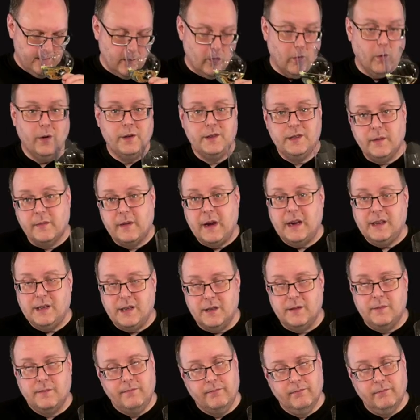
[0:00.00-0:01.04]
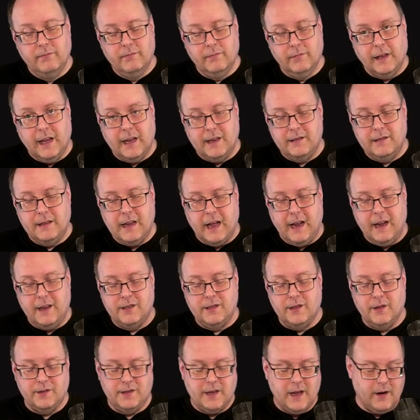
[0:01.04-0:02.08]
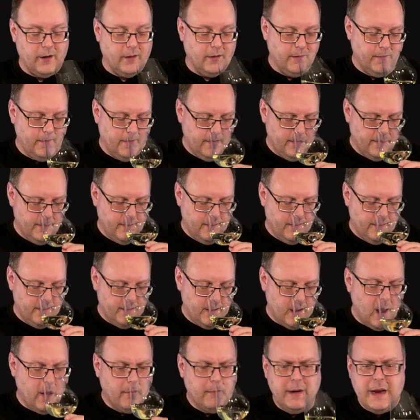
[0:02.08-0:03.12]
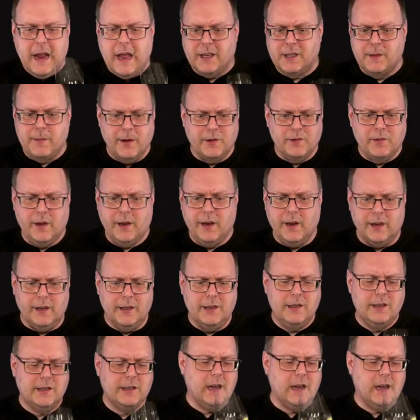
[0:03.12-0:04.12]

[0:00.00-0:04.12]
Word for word: or in some cases, not so subtle. But yeah, it smells really good. Let's just